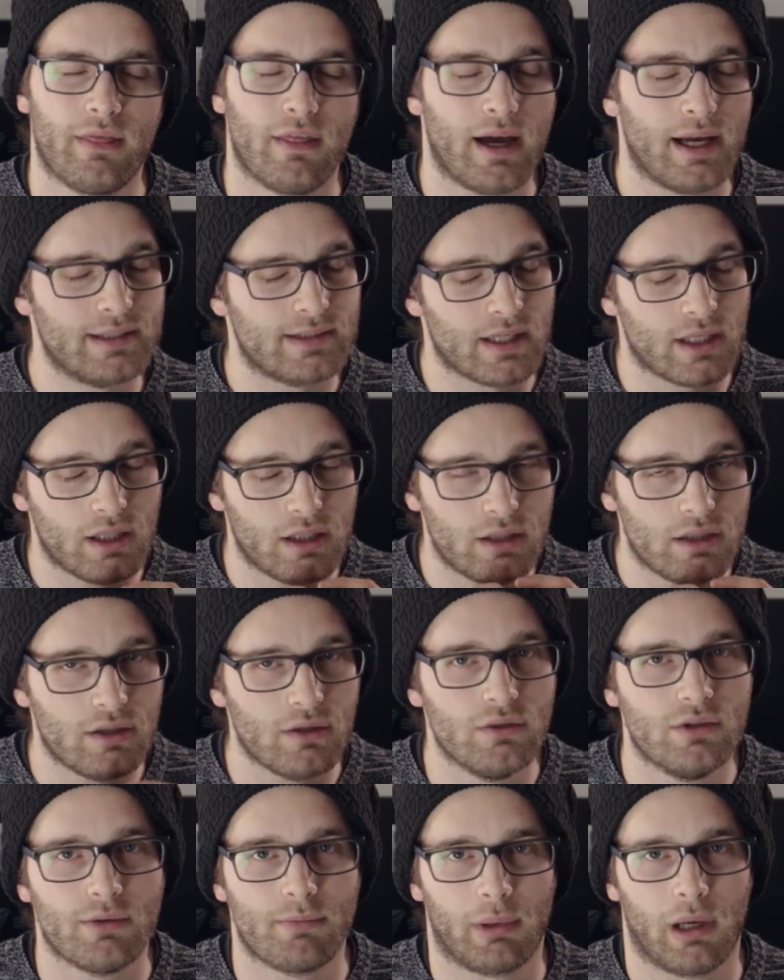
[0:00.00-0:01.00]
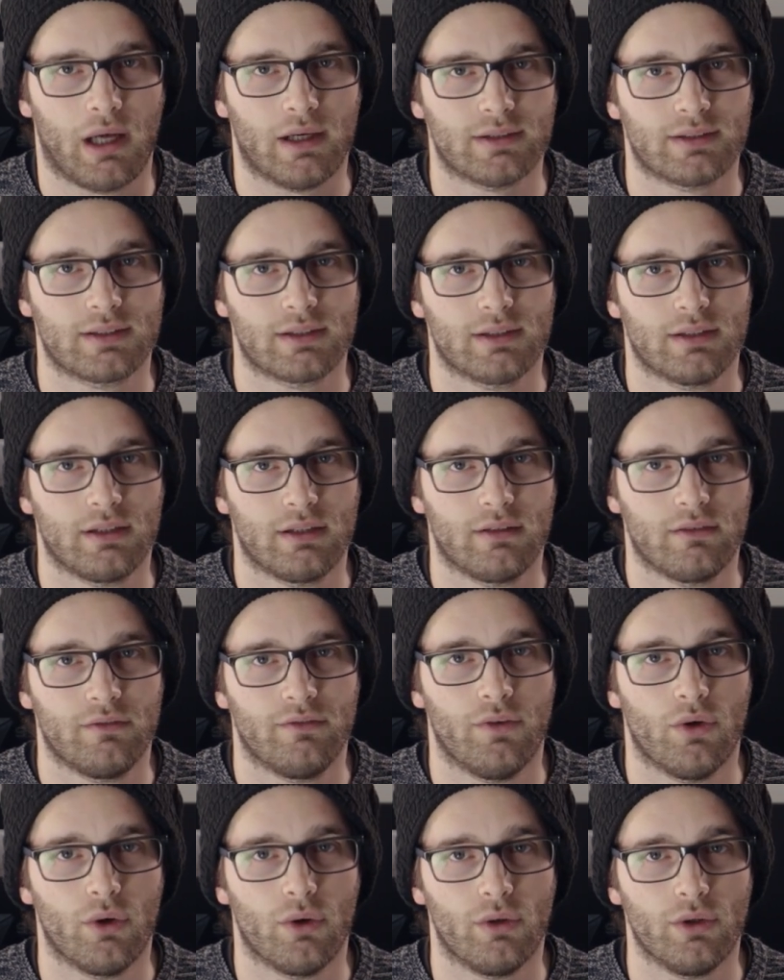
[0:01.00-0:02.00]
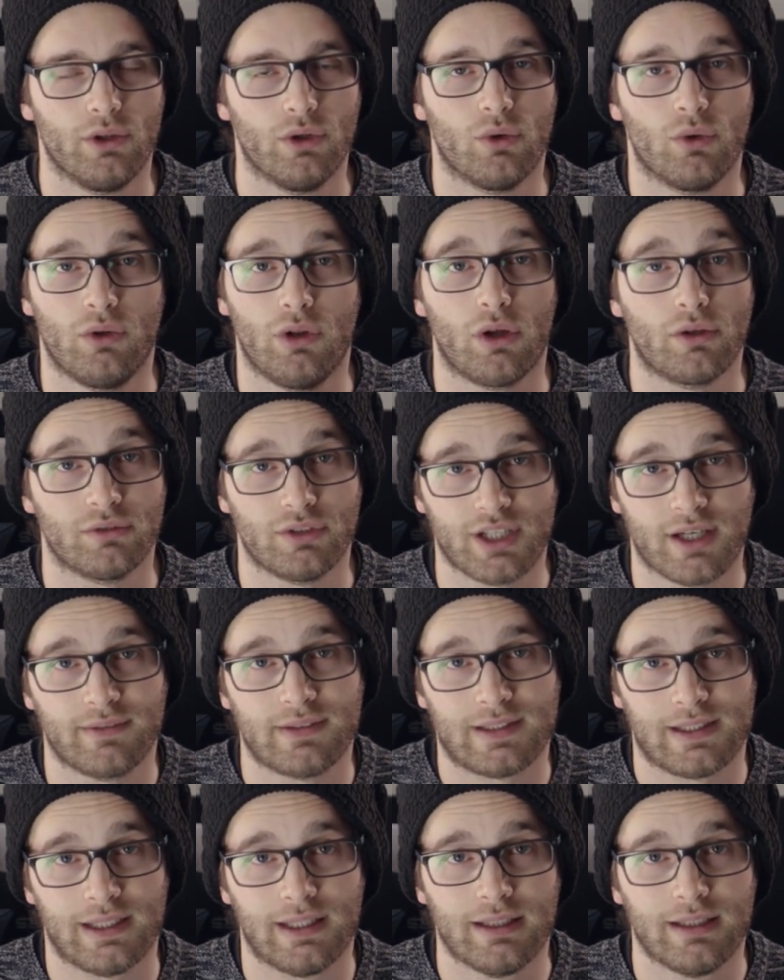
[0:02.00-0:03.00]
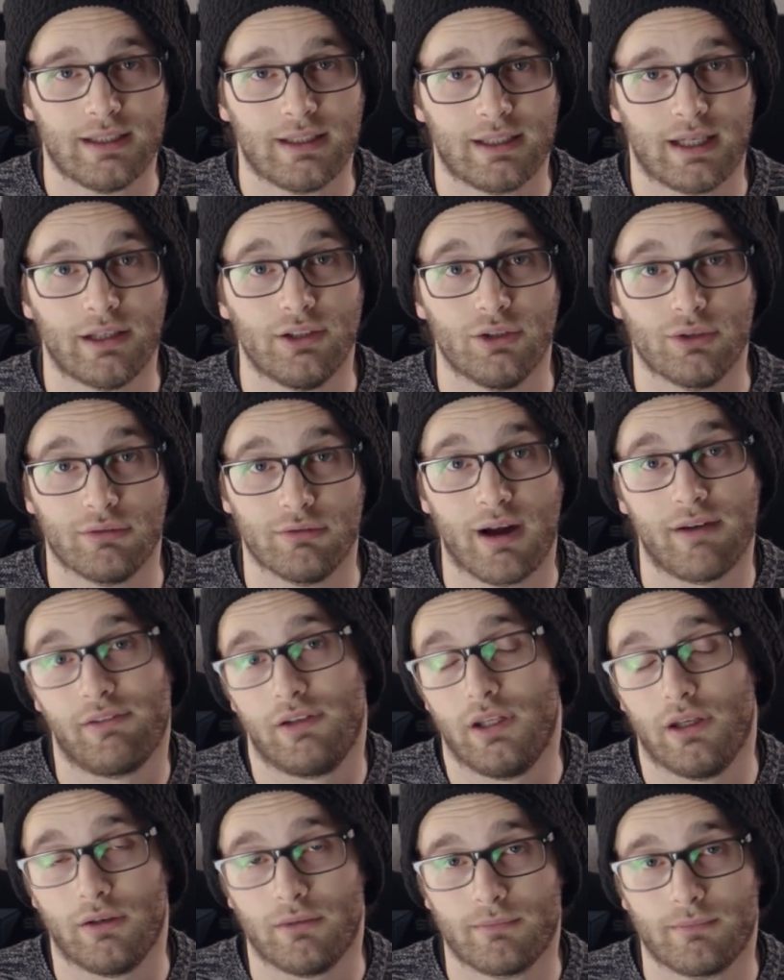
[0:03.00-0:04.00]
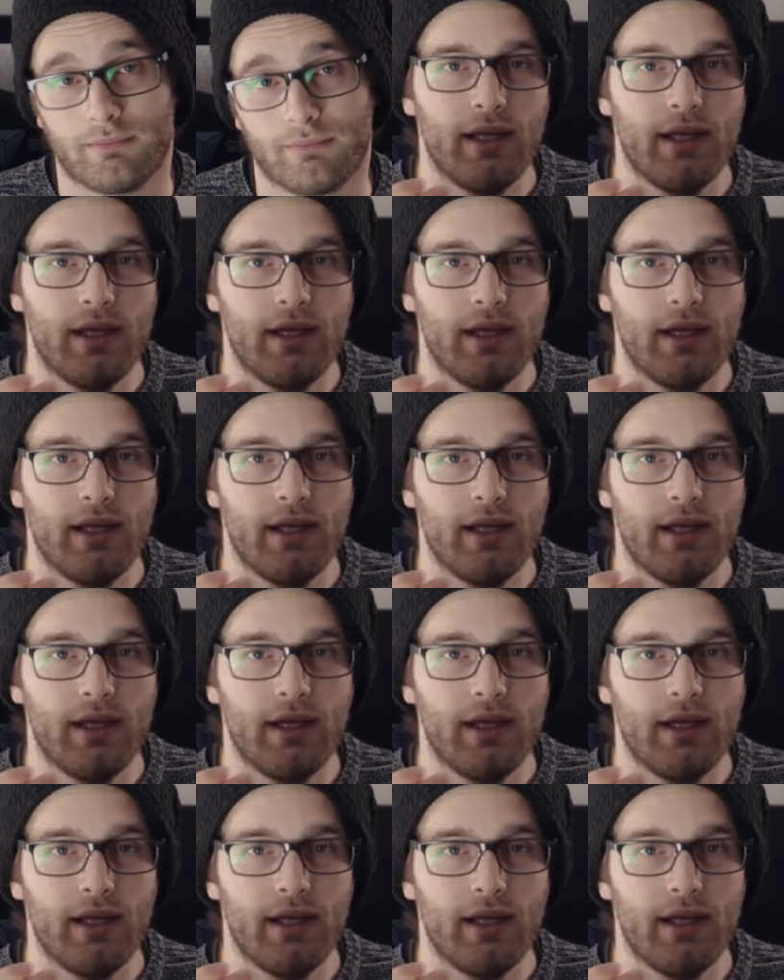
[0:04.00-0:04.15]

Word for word: that is a huge plus for your longevity and your revenue.